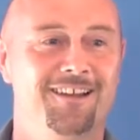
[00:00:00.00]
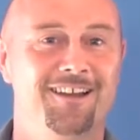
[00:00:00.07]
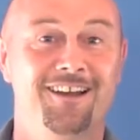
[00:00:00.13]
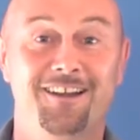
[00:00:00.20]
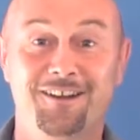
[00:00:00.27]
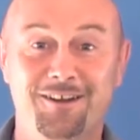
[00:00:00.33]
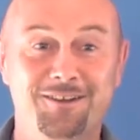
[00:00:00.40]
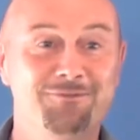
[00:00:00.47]

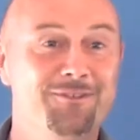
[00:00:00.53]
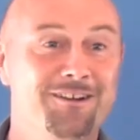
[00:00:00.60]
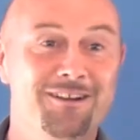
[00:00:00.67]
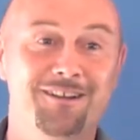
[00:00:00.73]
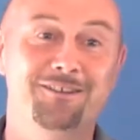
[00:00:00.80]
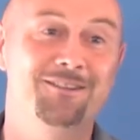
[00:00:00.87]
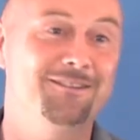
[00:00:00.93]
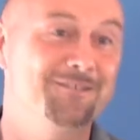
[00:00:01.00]
And I,
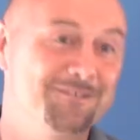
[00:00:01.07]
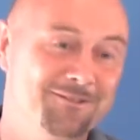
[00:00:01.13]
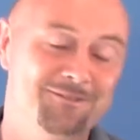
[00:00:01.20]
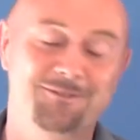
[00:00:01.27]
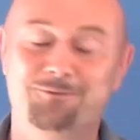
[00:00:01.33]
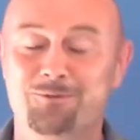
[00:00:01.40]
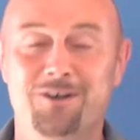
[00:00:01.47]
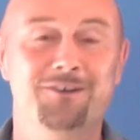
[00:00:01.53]
I,
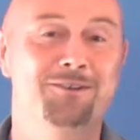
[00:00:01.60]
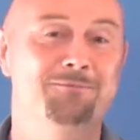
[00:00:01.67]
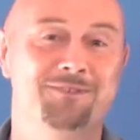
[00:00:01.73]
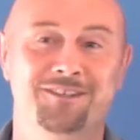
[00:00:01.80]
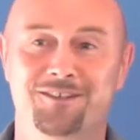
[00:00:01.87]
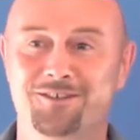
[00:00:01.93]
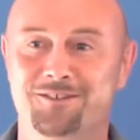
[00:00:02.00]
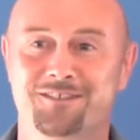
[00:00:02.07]
you're welcome
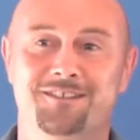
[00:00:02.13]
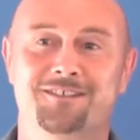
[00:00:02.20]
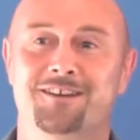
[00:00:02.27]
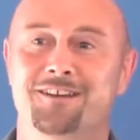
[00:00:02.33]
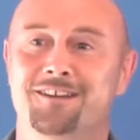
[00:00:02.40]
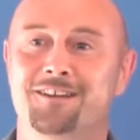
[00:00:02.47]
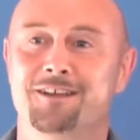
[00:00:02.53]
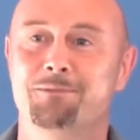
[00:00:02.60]
to use this
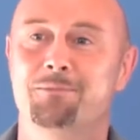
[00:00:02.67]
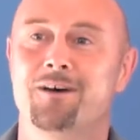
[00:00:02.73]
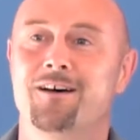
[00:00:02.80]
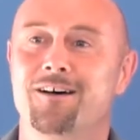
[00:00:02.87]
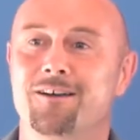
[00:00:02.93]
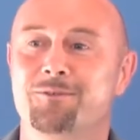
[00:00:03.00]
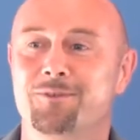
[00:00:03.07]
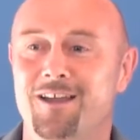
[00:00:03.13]
idea, but
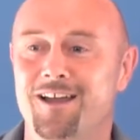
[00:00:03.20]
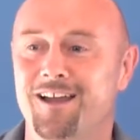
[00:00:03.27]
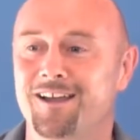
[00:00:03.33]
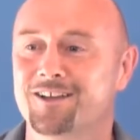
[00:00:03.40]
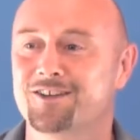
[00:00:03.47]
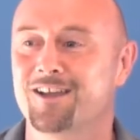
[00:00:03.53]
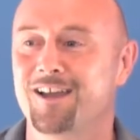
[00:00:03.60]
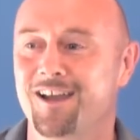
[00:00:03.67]
I would
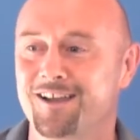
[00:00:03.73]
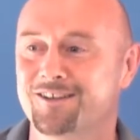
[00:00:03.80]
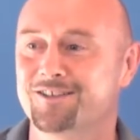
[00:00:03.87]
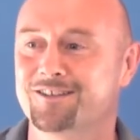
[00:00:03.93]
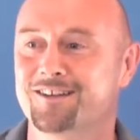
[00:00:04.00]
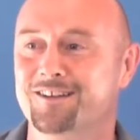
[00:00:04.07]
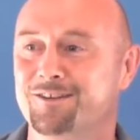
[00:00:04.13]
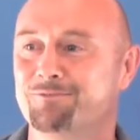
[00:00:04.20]
act,
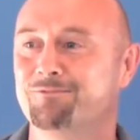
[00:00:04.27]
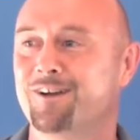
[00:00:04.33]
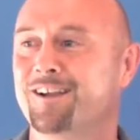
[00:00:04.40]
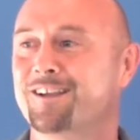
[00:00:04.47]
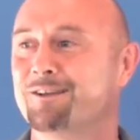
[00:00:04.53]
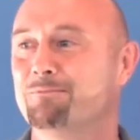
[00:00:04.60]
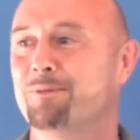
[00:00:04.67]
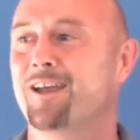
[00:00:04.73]
actually
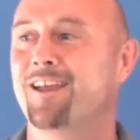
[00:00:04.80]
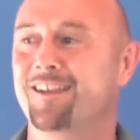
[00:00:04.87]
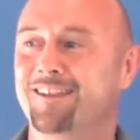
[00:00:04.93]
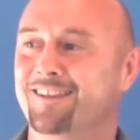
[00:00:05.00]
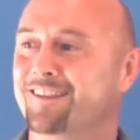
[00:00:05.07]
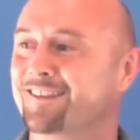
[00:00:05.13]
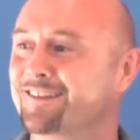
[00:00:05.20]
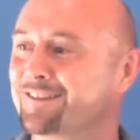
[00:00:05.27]

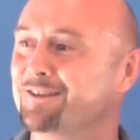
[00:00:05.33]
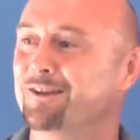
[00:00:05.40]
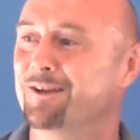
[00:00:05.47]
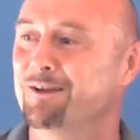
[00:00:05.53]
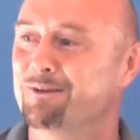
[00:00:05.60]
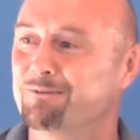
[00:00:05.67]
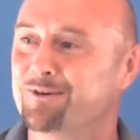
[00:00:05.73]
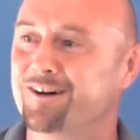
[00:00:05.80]
recommend
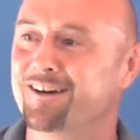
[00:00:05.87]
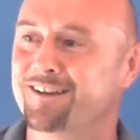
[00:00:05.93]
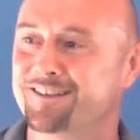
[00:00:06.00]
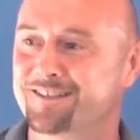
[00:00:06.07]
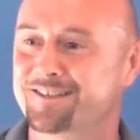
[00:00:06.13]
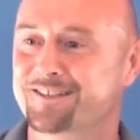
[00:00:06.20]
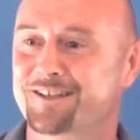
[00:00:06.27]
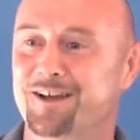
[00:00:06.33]
what I
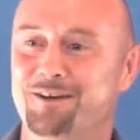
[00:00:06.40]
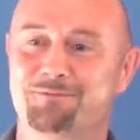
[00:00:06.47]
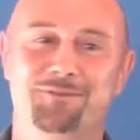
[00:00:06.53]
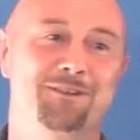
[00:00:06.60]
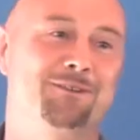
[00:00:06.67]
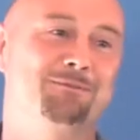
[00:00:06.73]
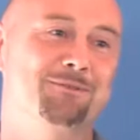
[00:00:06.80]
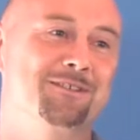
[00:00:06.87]

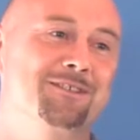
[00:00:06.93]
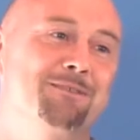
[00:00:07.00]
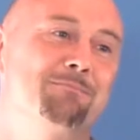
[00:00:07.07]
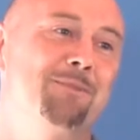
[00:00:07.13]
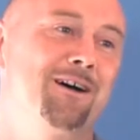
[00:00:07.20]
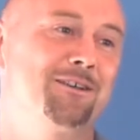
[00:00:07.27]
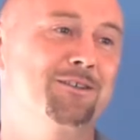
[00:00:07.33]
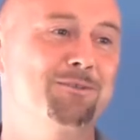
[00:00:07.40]
discovered was a
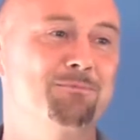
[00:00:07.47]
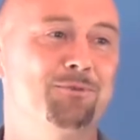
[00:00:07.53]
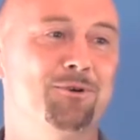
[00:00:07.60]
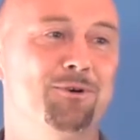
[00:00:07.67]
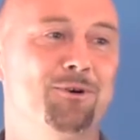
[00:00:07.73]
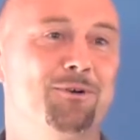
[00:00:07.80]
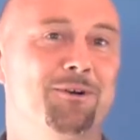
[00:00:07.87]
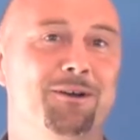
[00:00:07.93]
much
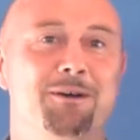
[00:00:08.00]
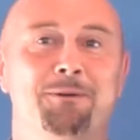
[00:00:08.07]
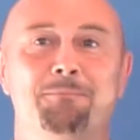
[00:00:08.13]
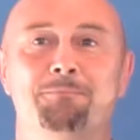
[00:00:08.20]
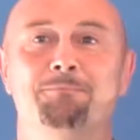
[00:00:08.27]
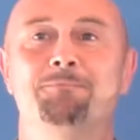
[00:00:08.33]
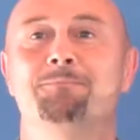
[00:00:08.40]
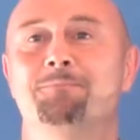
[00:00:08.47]
more
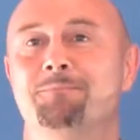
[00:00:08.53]
um,